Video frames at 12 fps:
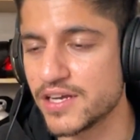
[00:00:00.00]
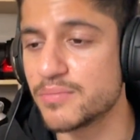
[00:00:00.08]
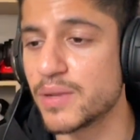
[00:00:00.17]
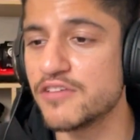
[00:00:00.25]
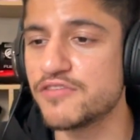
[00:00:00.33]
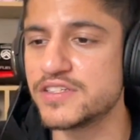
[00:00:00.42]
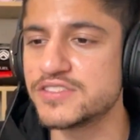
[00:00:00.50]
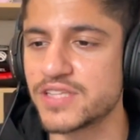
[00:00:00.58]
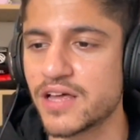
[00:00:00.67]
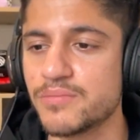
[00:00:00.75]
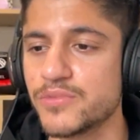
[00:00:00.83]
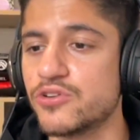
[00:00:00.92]
It benefits
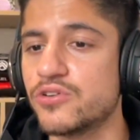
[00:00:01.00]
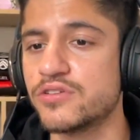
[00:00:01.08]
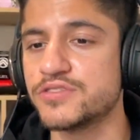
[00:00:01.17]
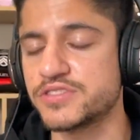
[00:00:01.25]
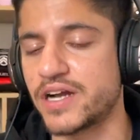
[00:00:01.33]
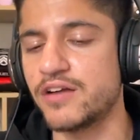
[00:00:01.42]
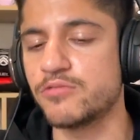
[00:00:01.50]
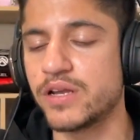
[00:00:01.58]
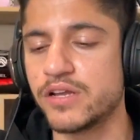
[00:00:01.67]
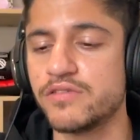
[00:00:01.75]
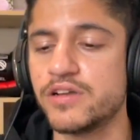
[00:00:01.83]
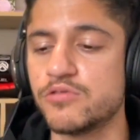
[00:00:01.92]
them. You don't understand. We
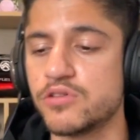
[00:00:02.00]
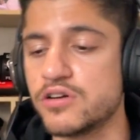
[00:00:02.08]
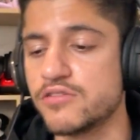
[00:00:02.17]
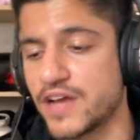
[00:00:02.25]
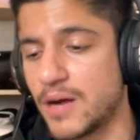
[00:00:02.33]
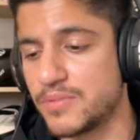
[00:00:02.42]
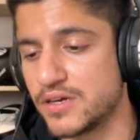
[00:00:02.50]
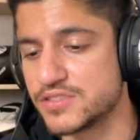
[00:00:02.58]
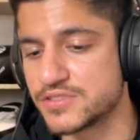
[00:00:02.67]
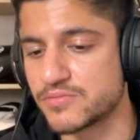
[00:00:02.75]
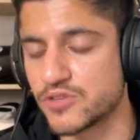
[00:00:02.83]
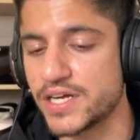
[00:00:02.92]
live in a world of
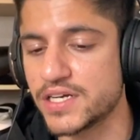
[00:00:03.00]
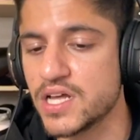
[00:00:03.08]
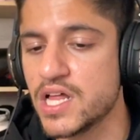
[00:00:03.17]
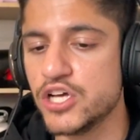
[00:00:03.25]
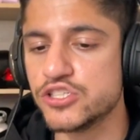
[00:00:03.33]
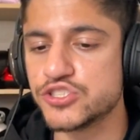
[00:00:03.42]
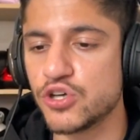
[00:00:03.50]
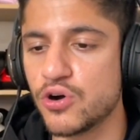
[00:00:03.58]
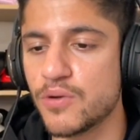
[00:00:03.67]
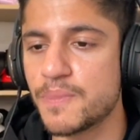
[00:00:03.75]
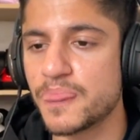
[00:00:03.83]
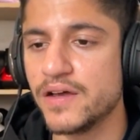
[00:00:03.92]
capitalism, right?
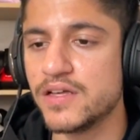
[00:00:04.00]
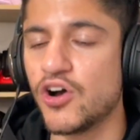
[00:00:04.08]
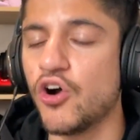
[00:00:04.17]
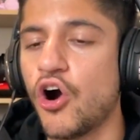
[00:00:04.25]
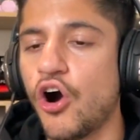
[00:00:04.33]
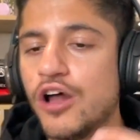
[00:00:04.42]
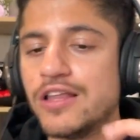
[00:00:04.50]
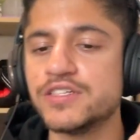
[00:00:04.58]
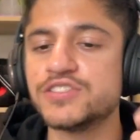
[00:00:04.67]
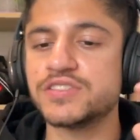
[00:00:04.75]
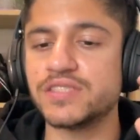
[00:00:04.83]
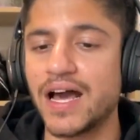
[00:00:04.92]
So all
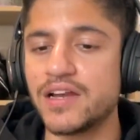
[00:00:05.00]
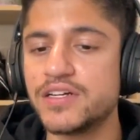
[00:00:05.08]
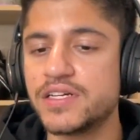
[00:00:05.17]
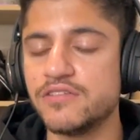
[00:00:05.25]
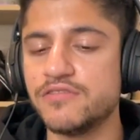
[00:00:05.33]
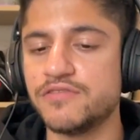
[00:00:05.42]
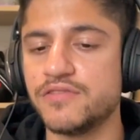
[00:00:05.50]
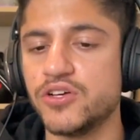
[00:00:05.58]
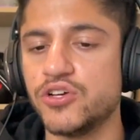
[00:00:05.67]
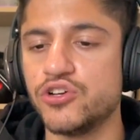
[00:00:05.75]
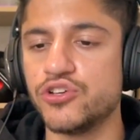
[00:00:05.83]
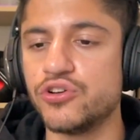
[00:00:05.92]
this narrative,
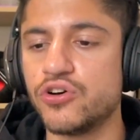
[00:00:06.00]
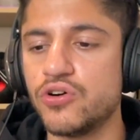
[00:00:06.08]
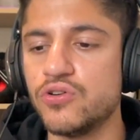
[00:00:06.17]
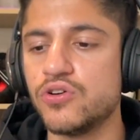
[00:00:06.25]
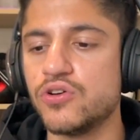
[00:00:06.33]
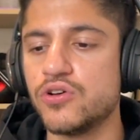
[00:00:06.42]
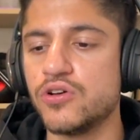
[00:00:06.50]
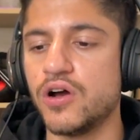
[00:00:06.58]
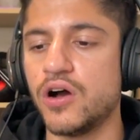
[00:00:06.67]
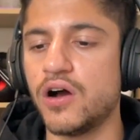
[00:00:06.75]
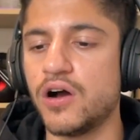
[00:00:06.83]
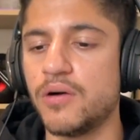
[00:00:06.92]

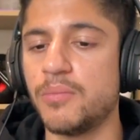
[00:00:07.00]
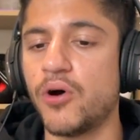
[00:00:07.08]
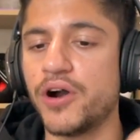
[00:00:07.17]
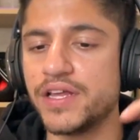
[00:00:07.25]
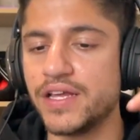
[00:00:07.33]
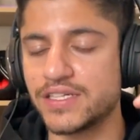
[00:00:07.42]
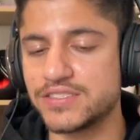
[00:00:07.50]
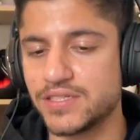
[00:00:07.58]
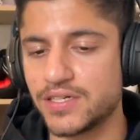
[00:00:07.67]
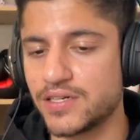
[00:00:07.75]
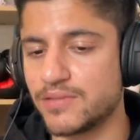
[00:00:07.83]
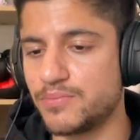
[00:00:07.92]
body
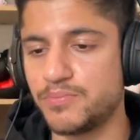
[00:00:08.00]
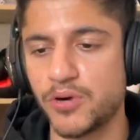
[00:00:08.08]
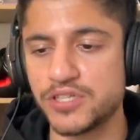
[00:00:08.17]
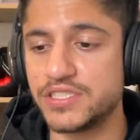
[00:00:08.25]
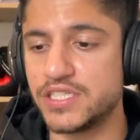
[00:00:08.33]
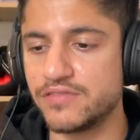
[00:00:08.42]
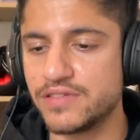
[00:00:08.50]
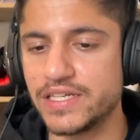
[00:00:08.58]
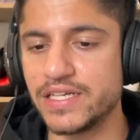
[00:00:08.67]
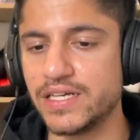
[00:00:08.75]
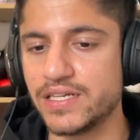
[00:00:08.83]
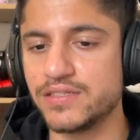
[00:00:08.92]

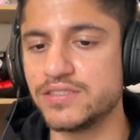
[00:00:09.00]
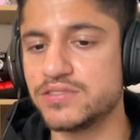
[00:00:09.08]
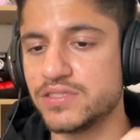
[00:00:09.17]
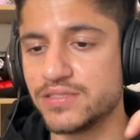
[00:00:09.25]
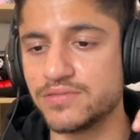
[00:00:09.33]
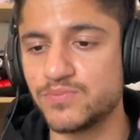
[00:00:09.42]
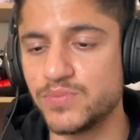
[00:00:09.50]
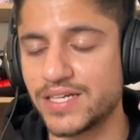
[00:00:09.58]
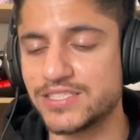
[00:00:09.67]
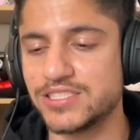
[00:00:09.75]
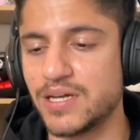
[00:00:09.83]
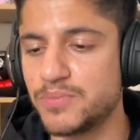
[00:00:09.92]
positivity and
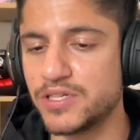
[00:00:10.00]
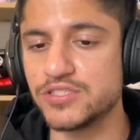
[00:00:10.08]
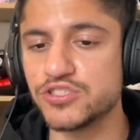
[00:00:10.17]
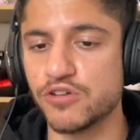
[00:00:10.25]
acceptance